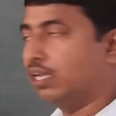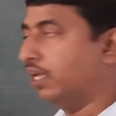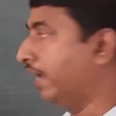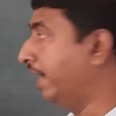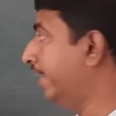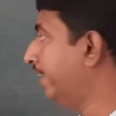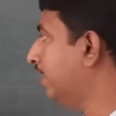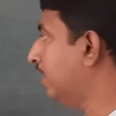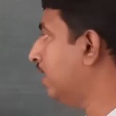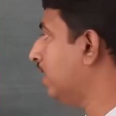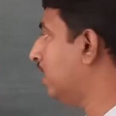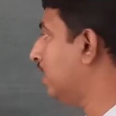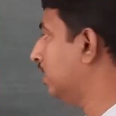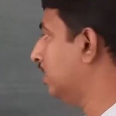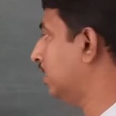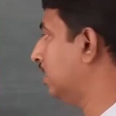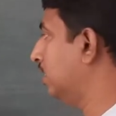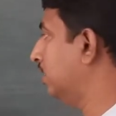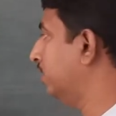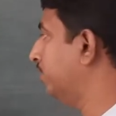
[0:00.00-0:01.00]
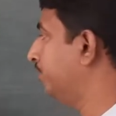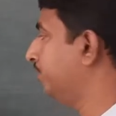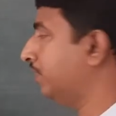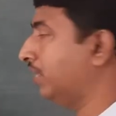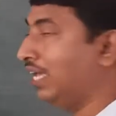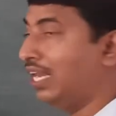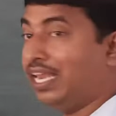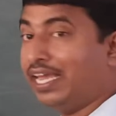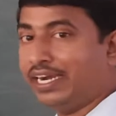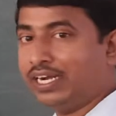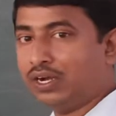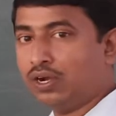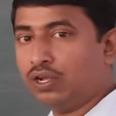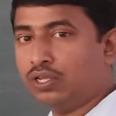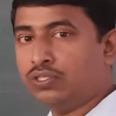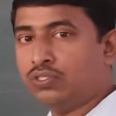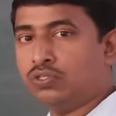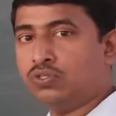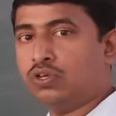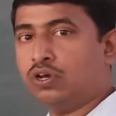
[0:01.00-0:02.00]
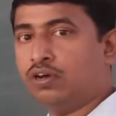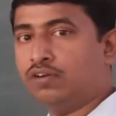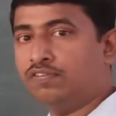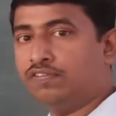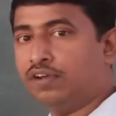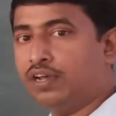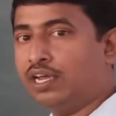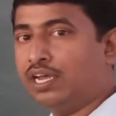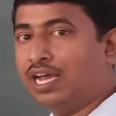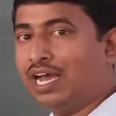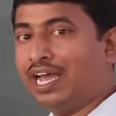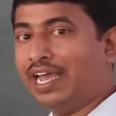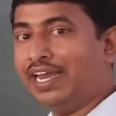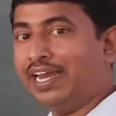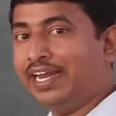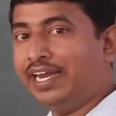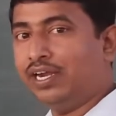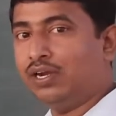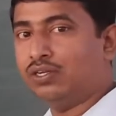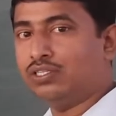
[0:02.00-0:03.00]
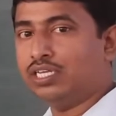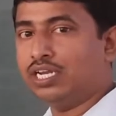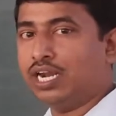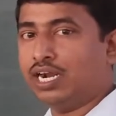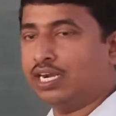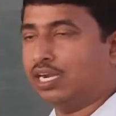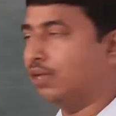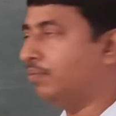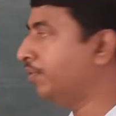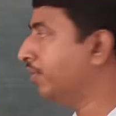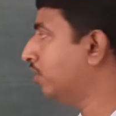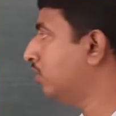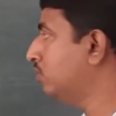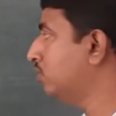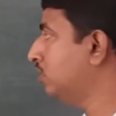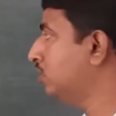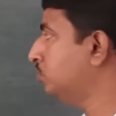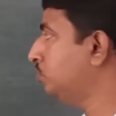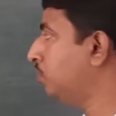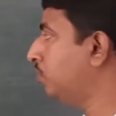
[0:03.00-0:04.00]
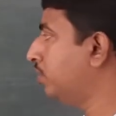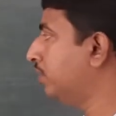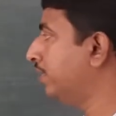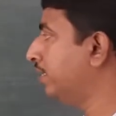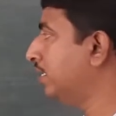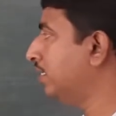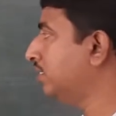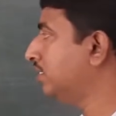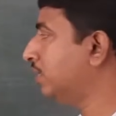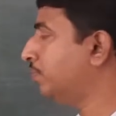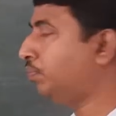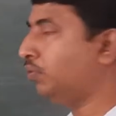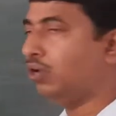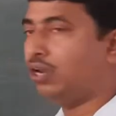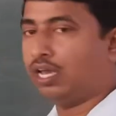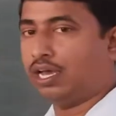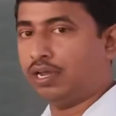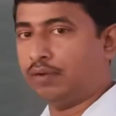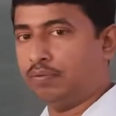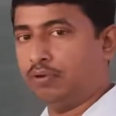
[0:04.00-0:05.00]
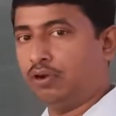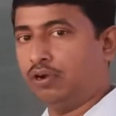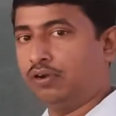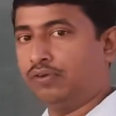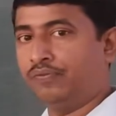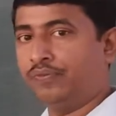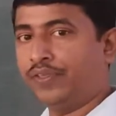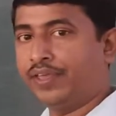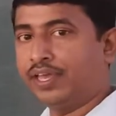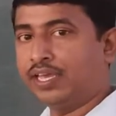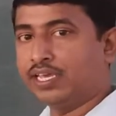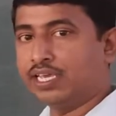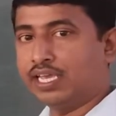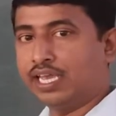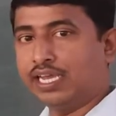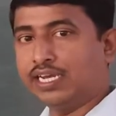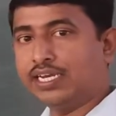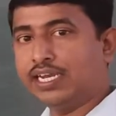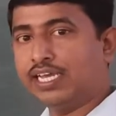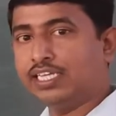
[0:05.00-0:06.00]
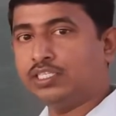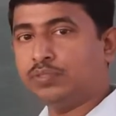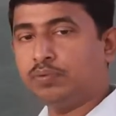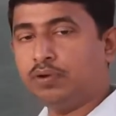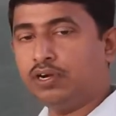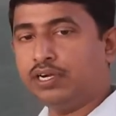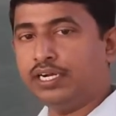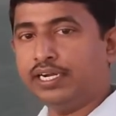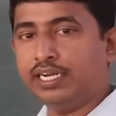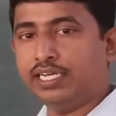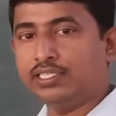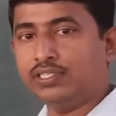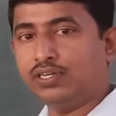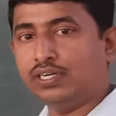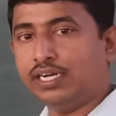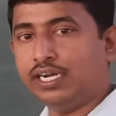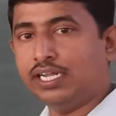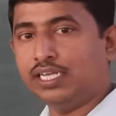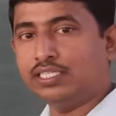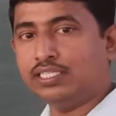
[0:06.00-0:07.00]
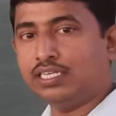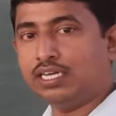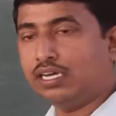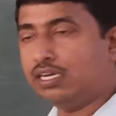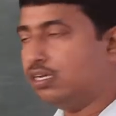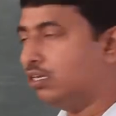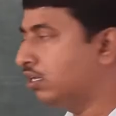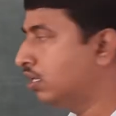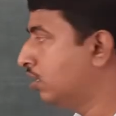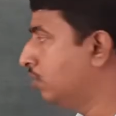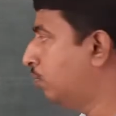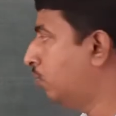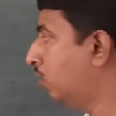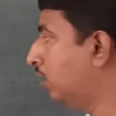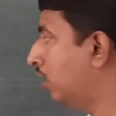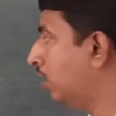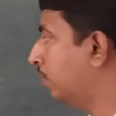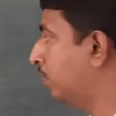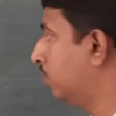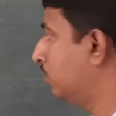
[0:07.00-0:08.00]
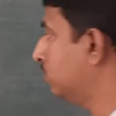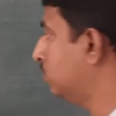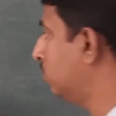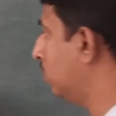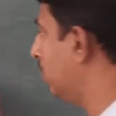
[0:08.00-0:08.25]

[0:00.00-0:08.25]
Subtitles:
attracting the electrons of hydrogen atom, because this bond, it is a polar bond. NH bond, it is a polar bond. So